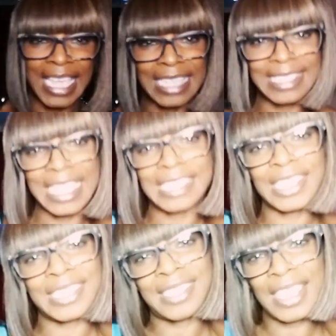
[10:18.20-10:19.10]
It's
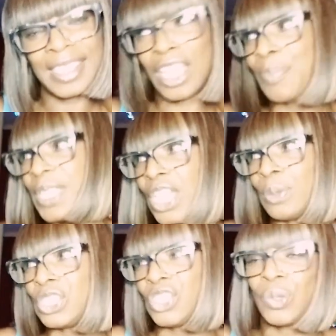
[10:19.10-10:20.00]
a site that I've been
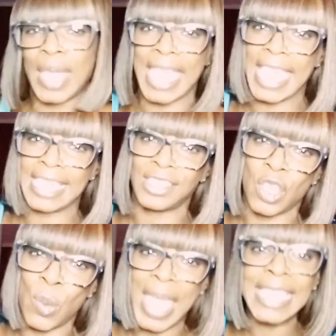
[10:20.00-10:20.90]
going to,
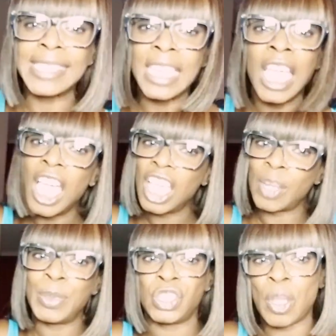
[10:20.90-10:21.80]
ASOS,
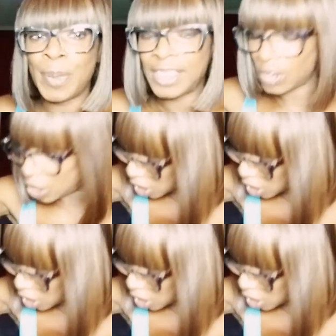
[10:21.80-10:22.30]
and I've been shopping there a